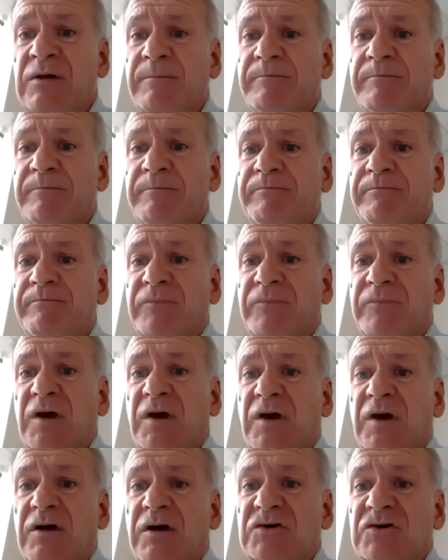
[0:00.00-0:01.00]
So
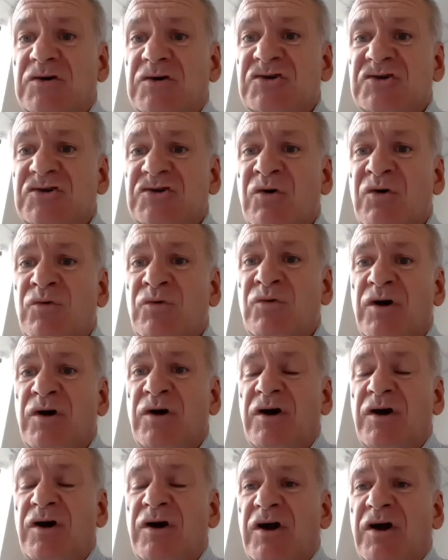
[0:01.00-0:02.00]

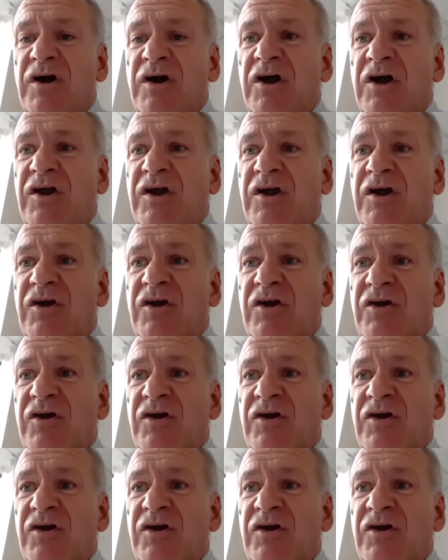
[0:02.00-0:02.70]
if you go,